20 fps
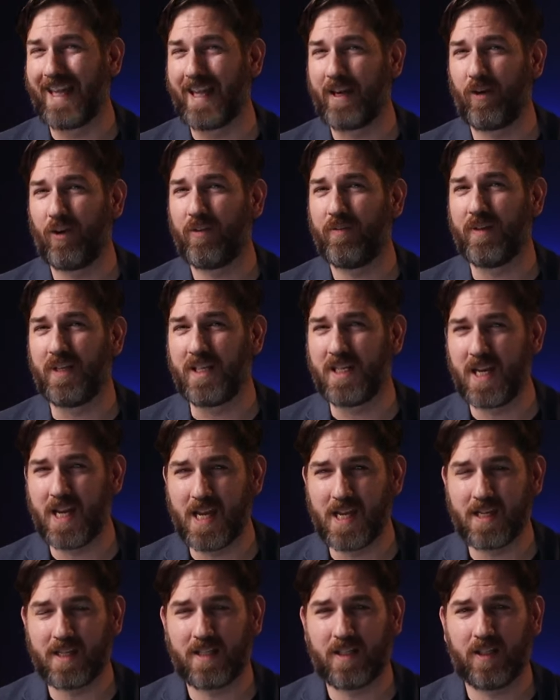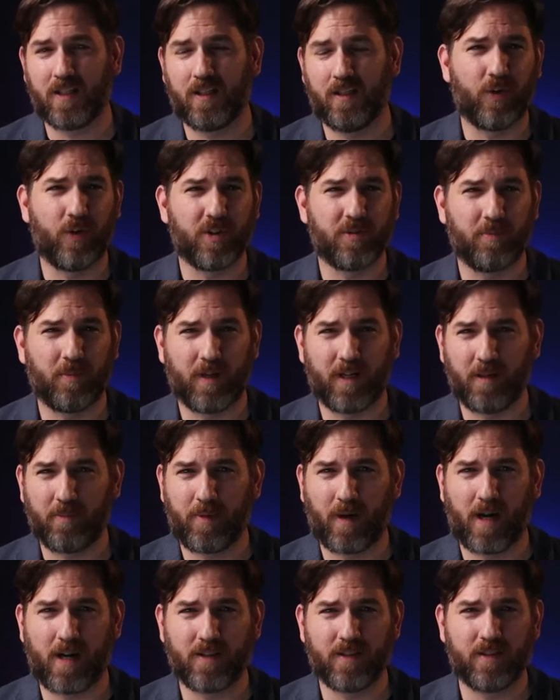letter of intent, earnest money
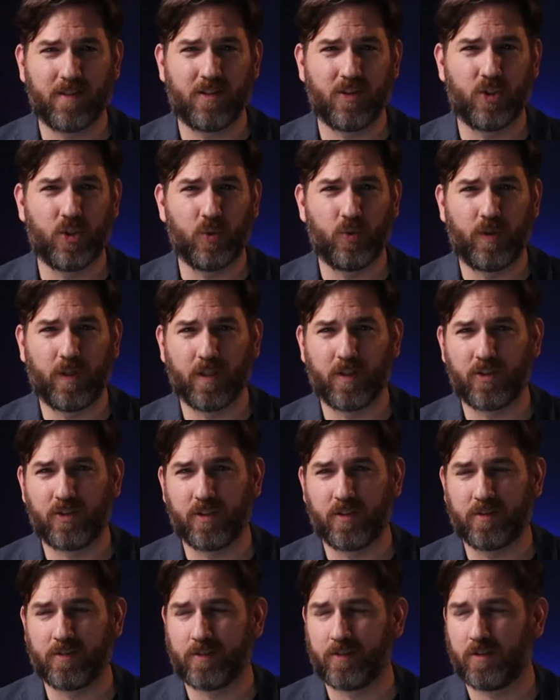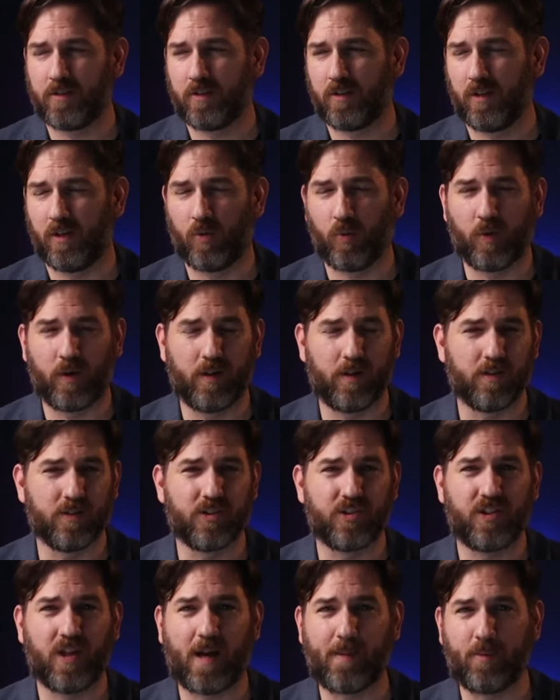deposit, due diligence, you know, what an
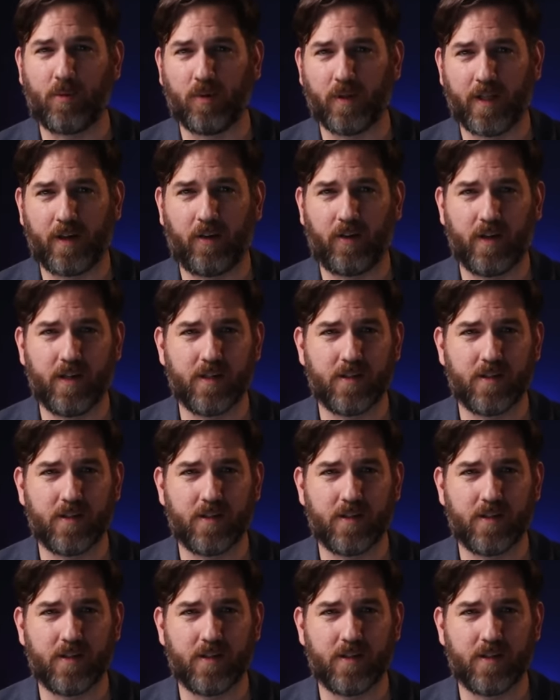estoppel letter